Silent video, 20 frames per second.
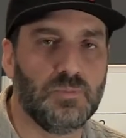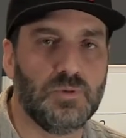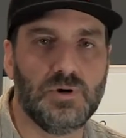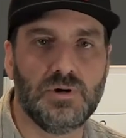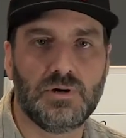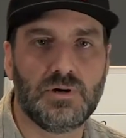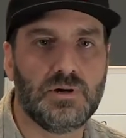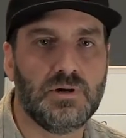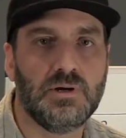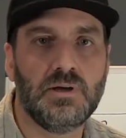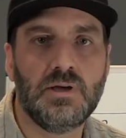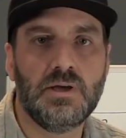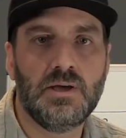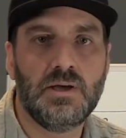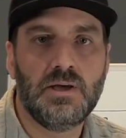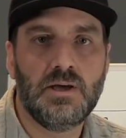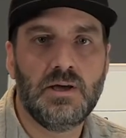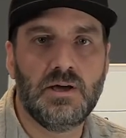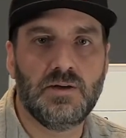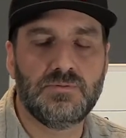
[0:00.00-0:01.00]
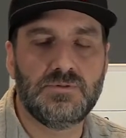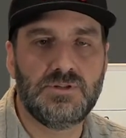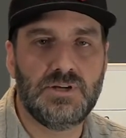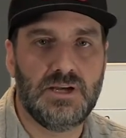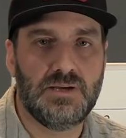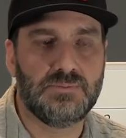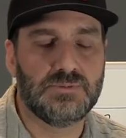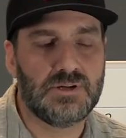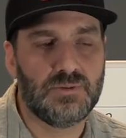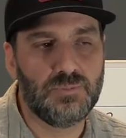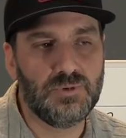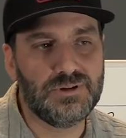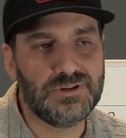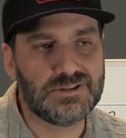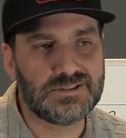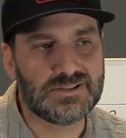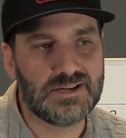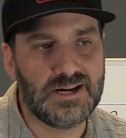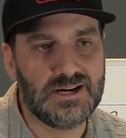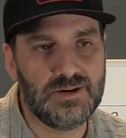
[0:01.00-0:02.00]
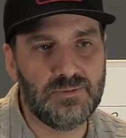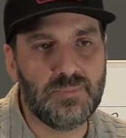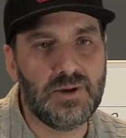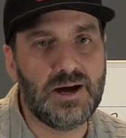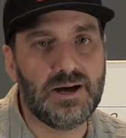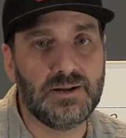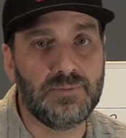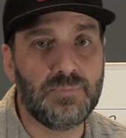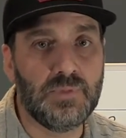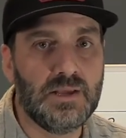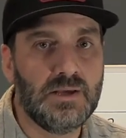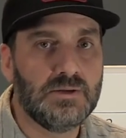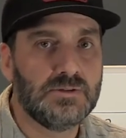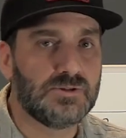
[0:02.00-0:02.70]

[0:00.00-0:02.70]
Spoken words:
book of James. I'm really excited about it.